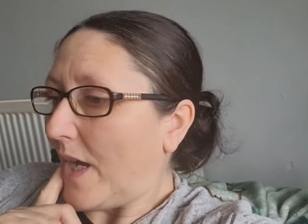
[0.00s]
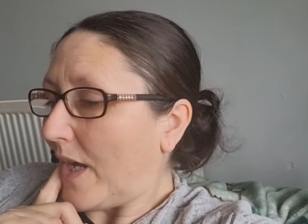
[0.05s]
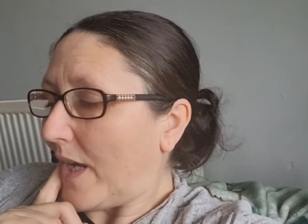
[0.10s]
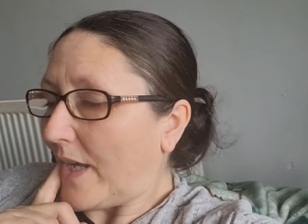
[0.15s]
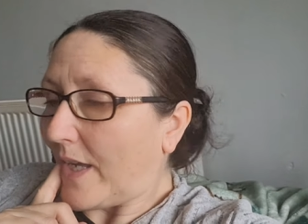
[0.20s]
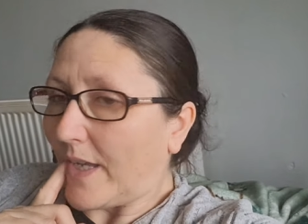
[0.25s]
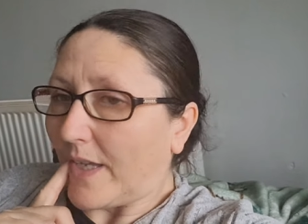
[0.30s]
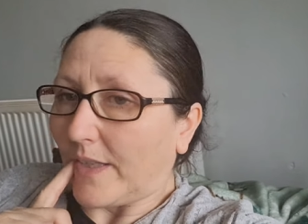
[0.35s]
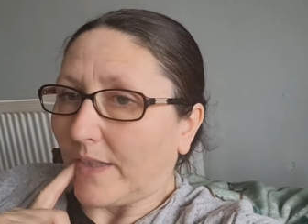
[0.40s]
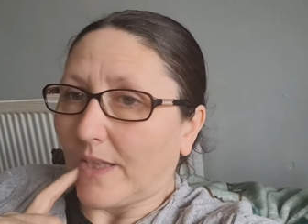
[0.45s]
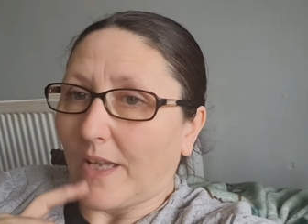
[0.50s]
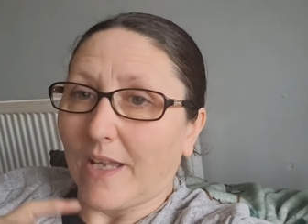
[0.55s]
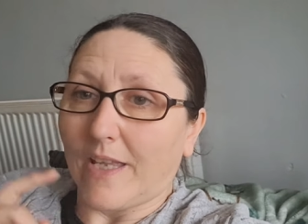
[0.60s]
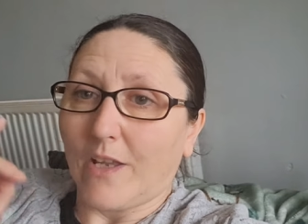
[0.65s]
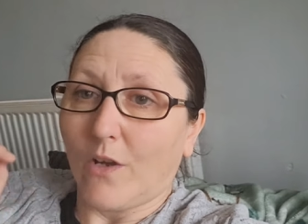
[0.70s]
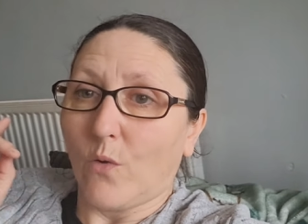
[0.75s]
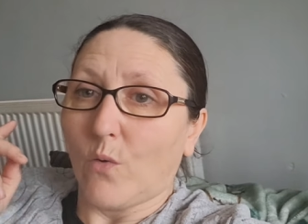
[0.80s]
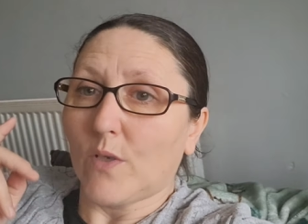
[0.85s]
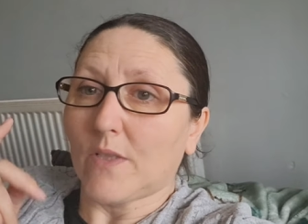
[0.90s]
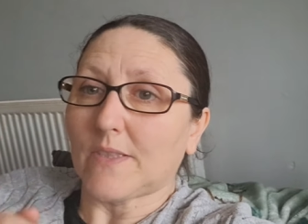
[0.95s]
And I
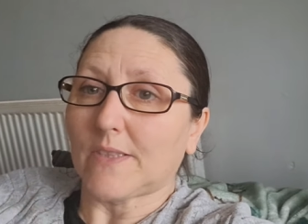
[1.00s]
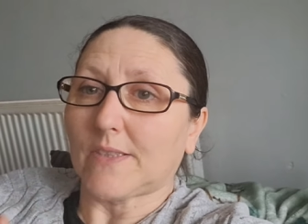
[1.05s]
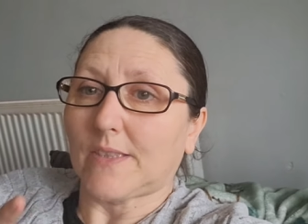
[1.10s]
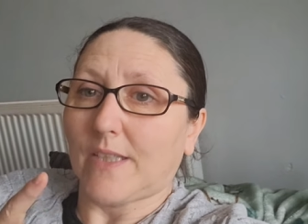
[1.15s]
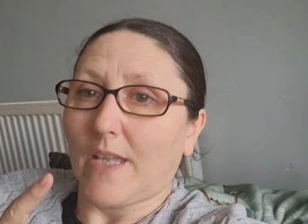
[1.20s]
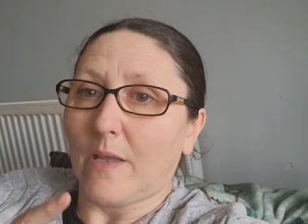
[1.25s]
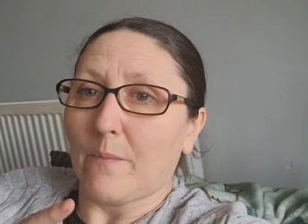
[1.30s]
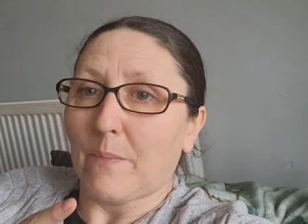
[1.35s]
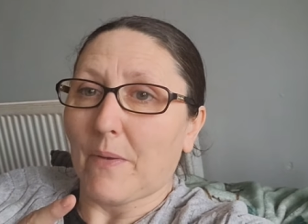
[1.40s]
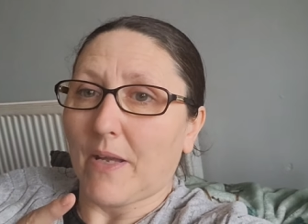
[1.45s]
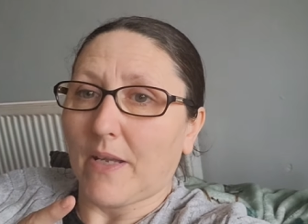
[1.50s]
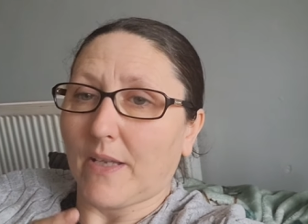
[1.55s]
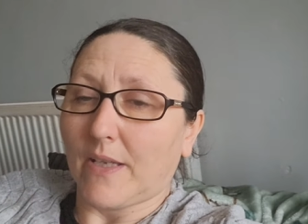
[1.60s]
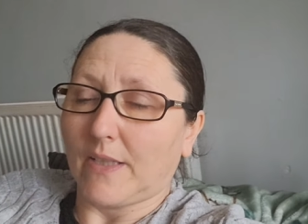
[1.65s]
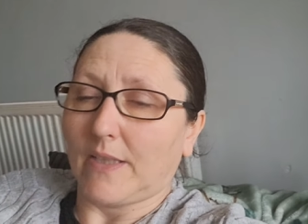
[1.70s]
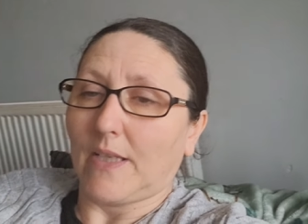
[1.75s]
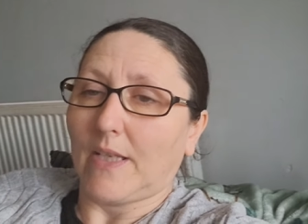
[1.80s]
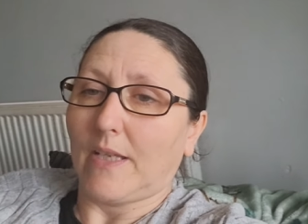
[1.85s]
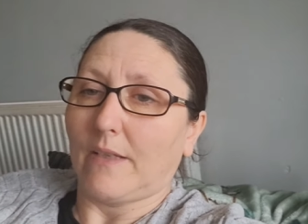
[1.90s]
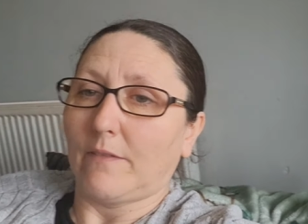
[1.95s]
always get back
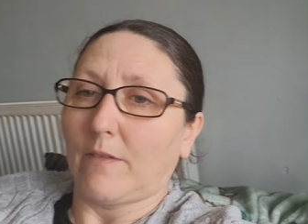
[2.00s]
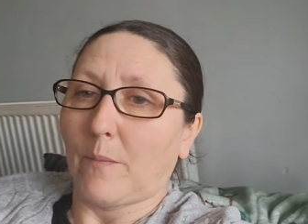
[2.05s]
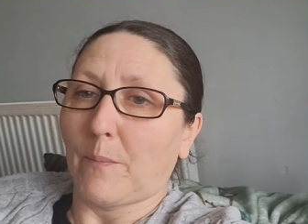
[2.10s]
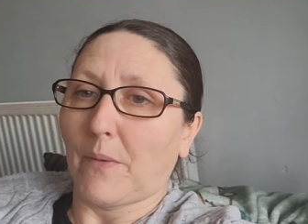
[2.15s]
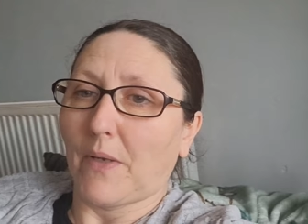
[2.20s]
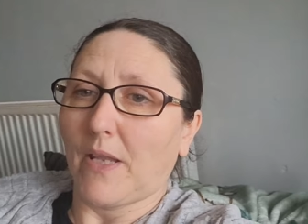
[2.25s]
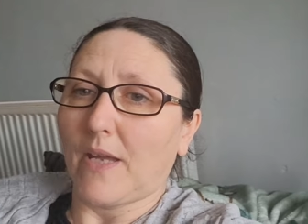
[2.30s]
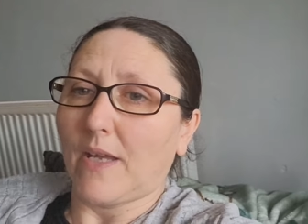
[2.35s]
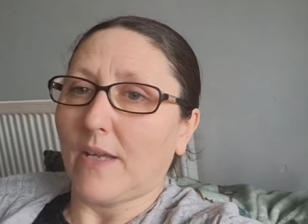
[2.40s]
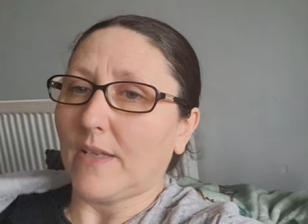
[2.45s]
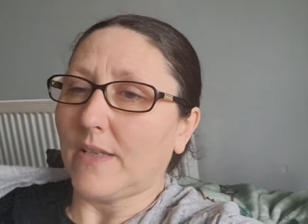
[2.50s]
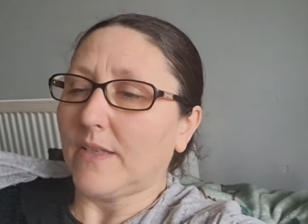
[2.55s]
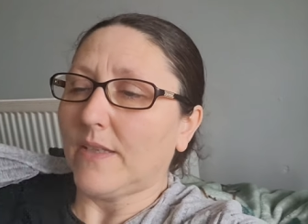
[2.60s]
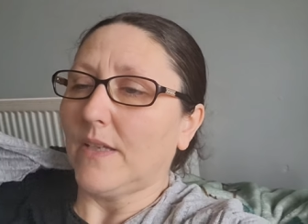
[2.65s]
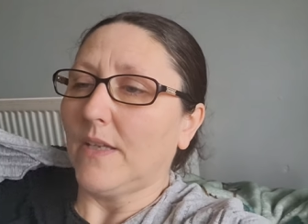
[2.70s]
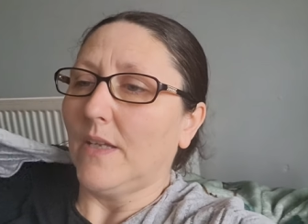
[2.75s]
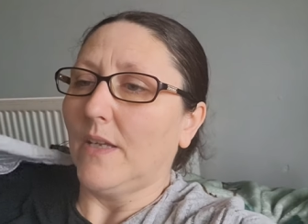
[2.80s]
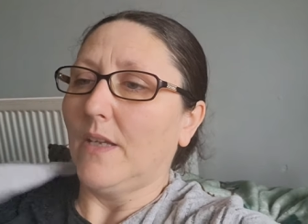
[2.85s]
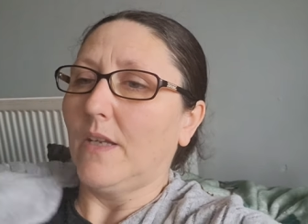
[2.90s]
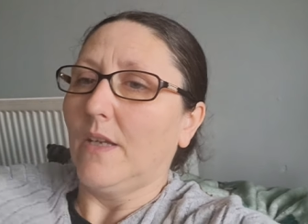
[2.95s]
and I reply
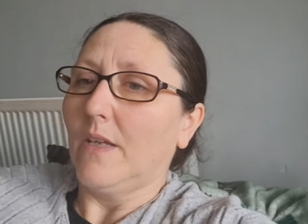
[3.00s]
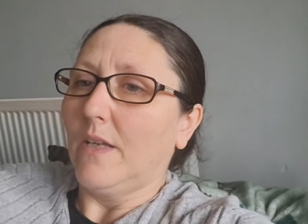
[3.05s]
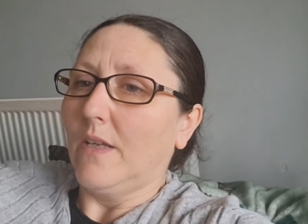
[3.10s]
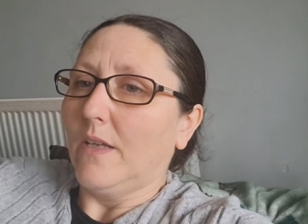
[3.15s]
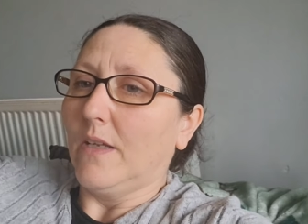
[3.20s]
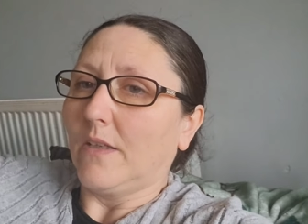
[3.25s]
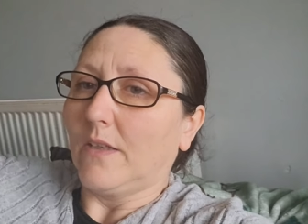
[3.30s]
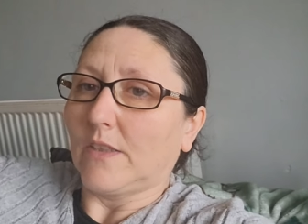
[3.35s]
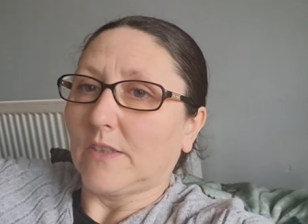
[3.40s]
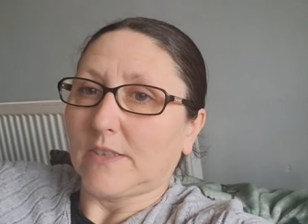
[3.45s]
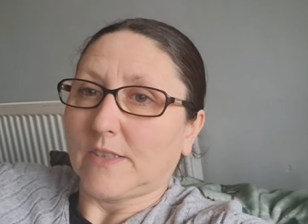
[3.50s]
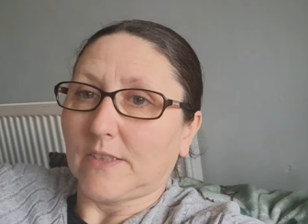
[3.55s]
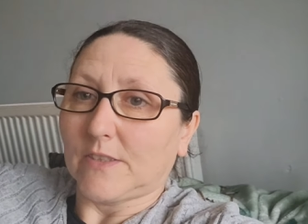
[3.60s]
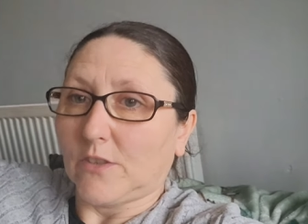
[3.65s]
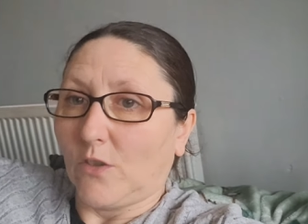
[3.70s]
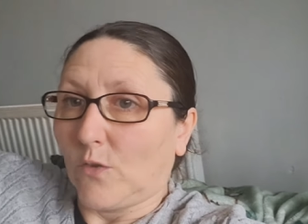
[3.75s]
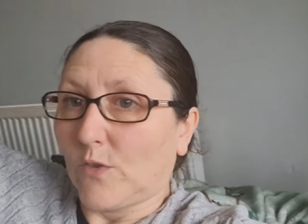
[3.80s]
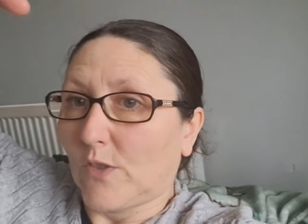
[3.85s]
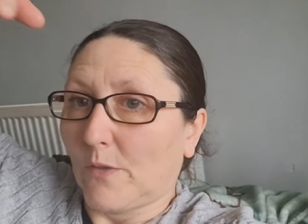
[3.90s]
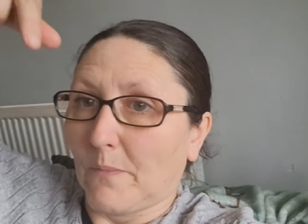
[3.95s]
because it's
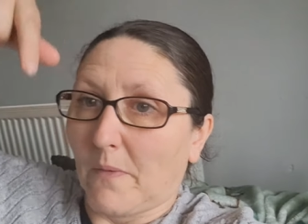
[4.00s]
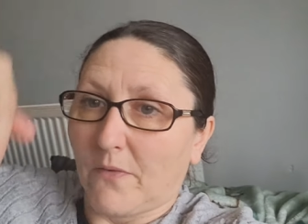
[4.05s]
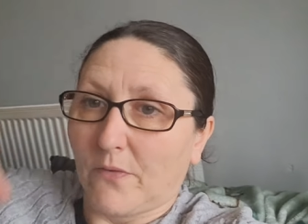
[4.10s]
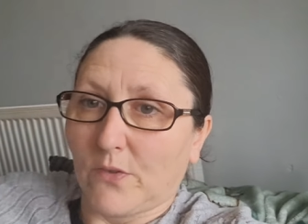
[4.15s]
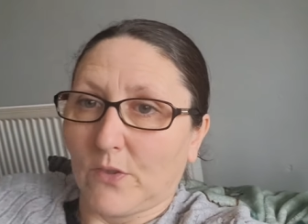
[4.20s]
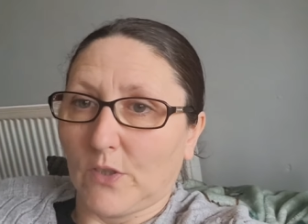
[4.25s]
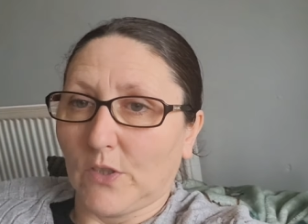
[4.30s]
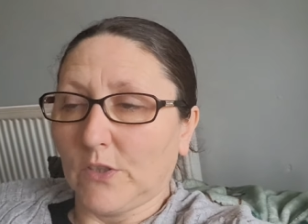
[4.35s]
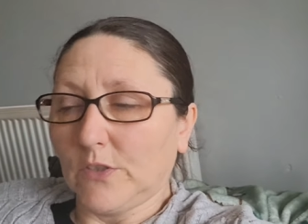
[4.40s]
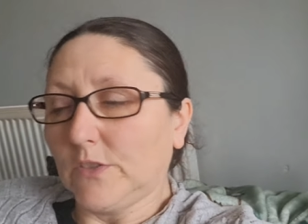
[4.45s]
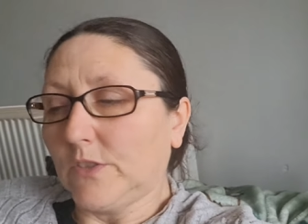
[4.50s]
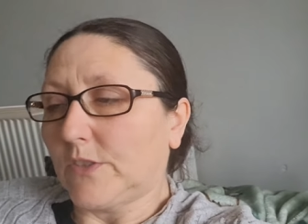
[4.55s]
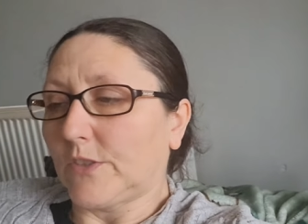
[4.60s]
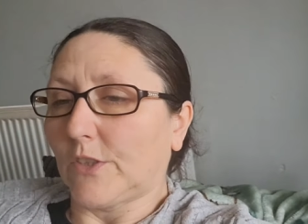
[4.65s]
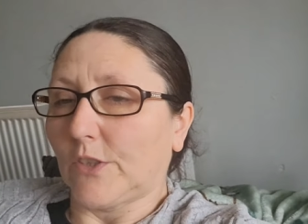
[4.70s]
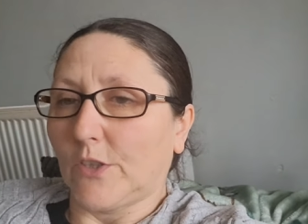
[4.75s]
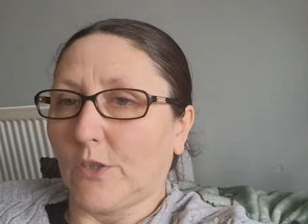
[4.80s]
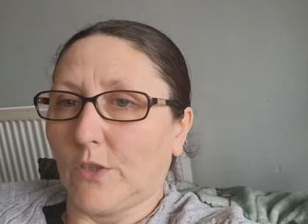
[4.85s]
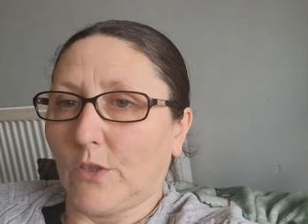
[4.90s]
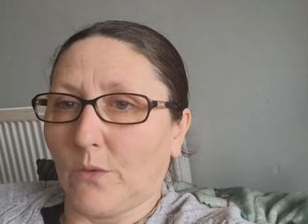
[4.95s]
always on my phone.
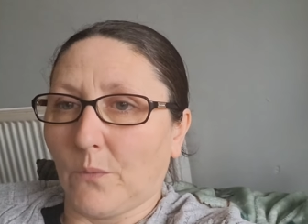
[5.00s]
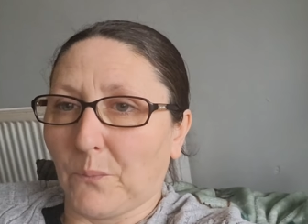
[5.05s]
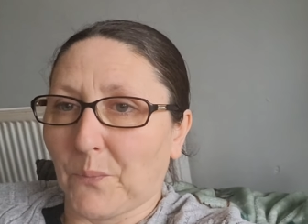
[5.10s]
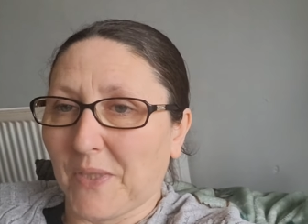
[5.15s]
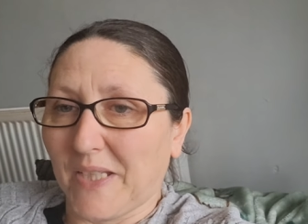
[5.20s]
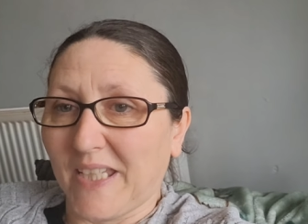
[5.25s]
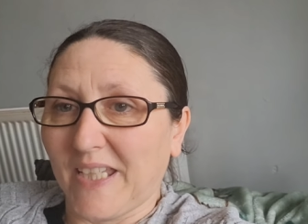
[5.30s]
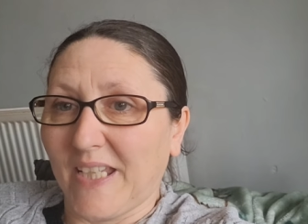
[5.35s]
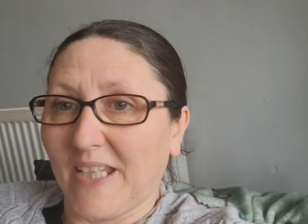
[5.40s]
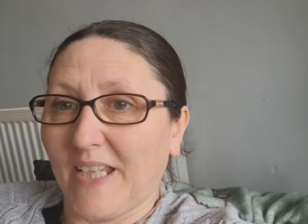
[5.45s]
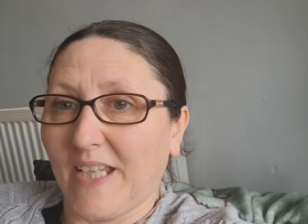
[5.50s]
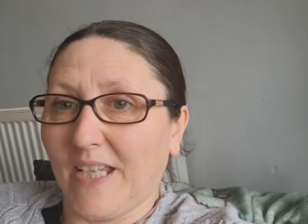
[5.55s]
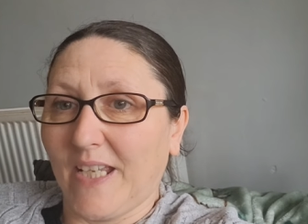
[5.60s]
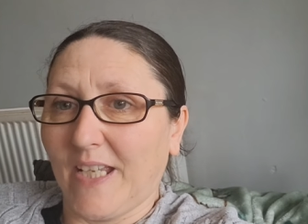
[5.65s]
So ding,